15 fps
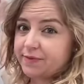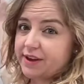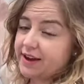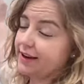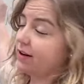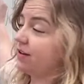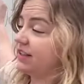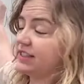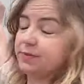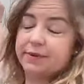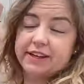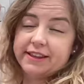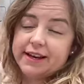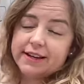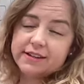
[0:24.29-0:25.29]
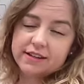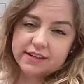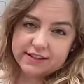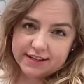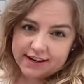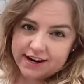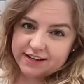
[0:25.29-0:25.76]
and I'll explain that in
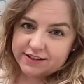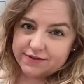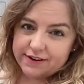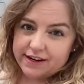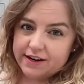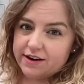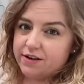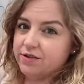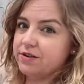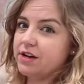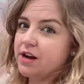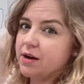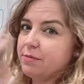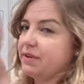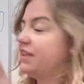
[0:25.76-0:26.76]
today's video. But